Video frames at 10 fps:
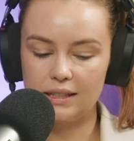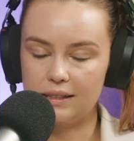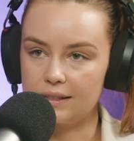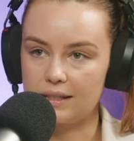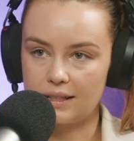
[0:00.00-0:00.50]

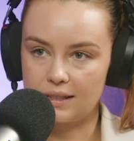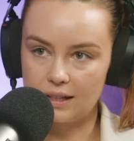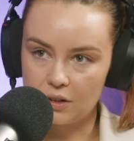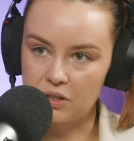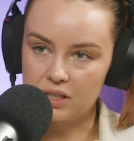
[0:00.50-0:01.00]
lists as a
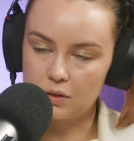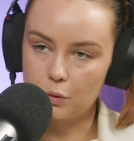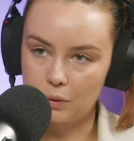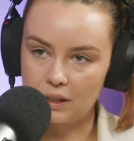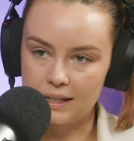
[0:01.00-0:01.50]
terrorist
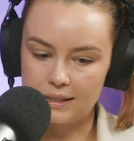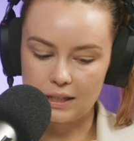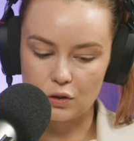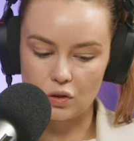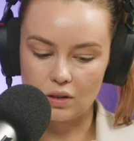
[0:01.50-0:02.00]

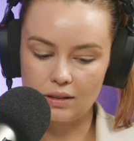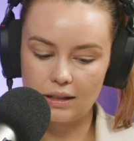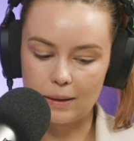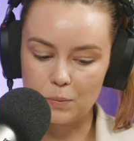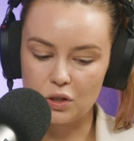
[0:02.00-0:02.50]
organisation,
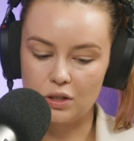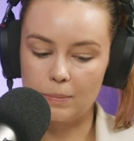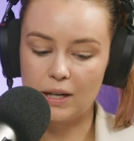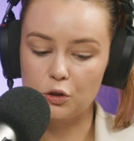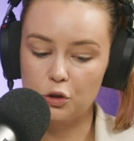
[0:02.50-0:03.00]
captured
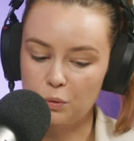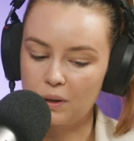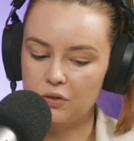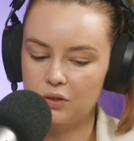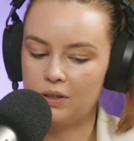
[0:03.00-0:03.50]
about
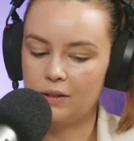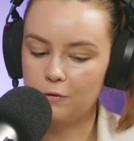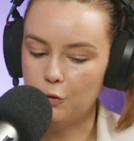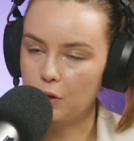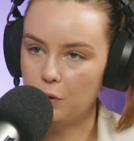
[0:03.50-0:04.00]

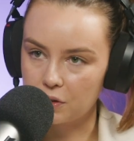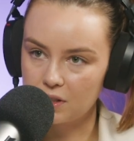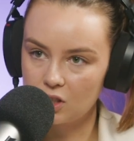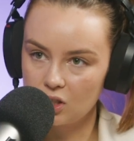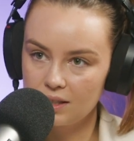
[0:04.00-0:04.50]
240
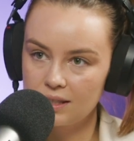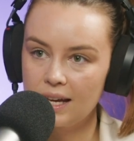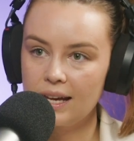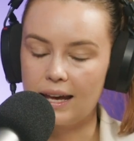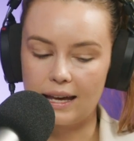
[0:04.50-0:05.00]
hostages,
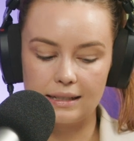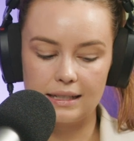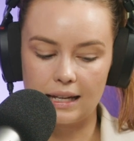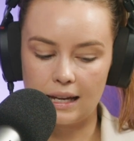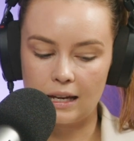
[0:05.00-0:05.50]
and
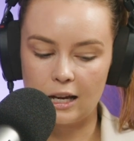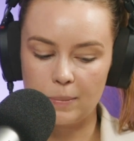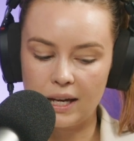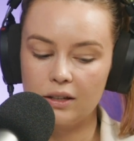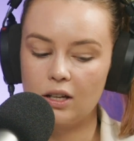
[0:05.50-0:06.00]
today
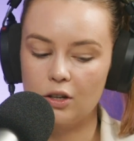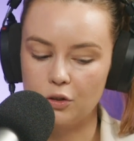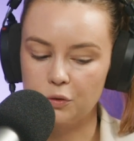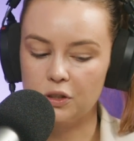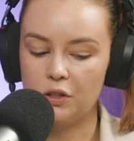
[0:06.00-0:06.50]
about
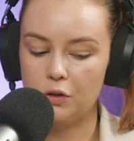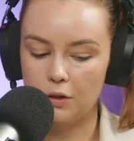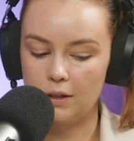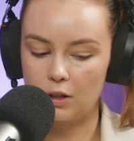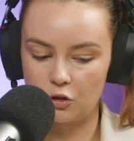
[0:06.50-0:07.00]

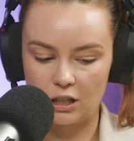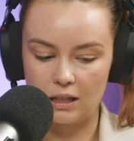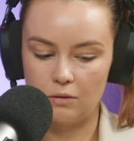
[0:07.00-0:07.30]
133